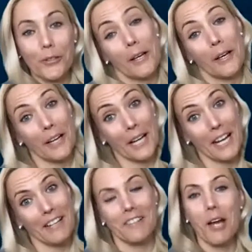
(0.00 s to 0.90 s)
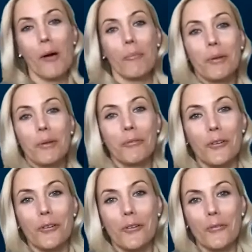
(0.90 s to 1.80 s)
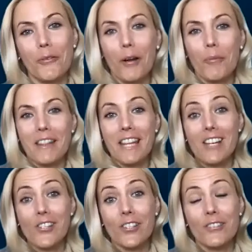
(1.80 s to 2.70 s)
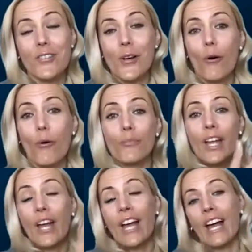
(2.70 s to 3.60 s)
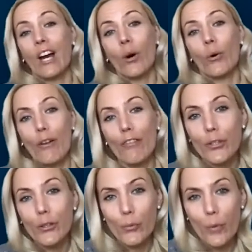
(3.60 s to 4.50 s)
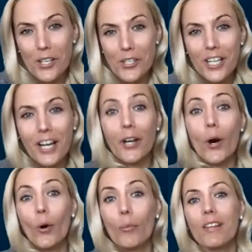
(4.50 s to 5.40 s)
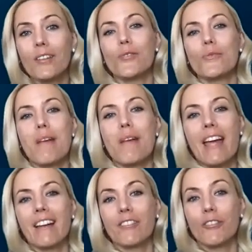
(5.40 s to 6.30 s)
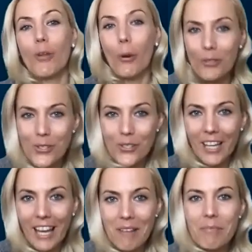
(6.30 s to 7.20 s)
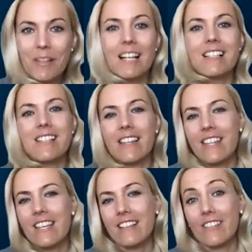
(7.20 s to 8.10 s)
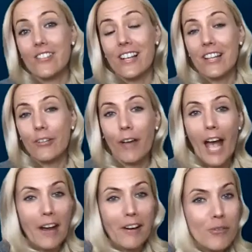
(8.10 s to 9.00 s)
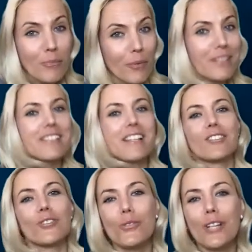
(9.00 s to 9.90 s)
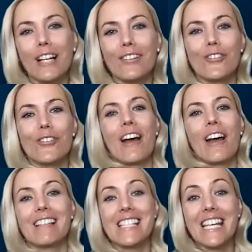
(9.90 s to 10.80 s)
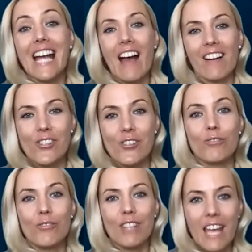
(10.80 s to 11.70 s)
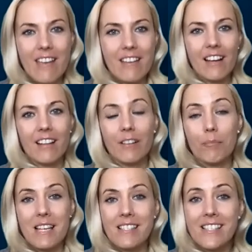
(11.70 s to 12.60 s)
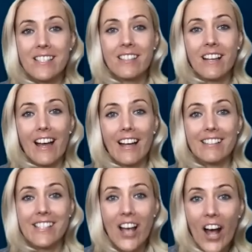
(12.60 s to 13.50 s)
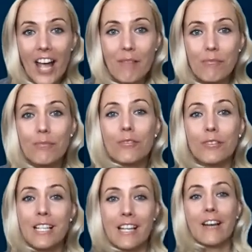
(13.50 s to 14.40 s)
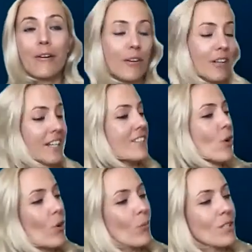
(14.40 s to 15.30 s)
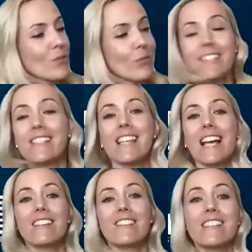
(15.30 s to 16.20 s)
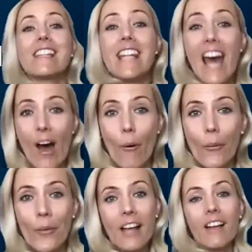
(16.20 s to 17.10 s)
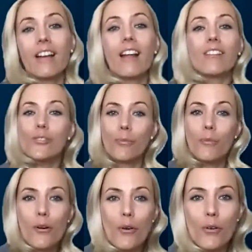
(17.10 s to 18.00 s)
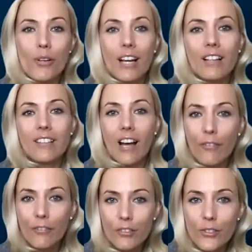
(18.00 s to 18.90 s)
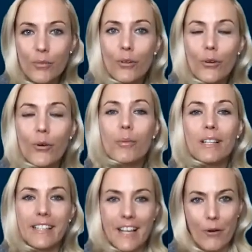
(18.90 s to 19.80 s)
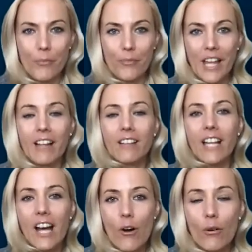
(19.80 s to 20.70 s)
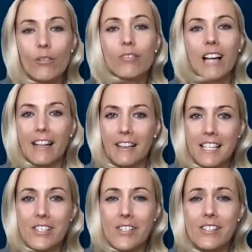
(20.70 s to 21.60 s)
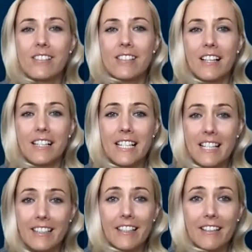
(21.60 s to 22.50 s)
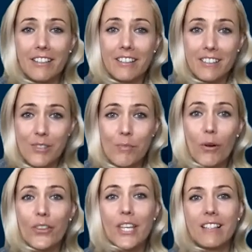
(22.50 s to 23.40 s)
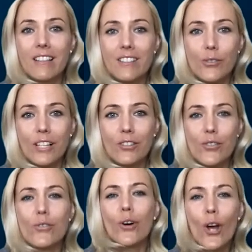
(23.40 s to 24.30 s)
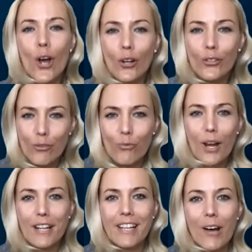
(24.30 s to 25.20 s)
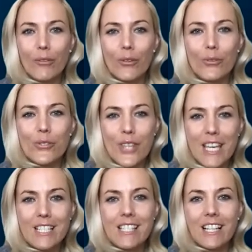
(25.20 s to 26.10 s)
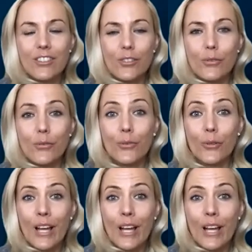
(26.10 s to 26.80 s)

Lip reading: again, a beautiful recommendation. So whoever you're watching, I hope that you made notes today, because I think there's a lot of action points that you can take action today. And the best time is always what says now, not tomorrow, not after tomorrow, but now. And now, at least the small thing that you can do to write down those things that you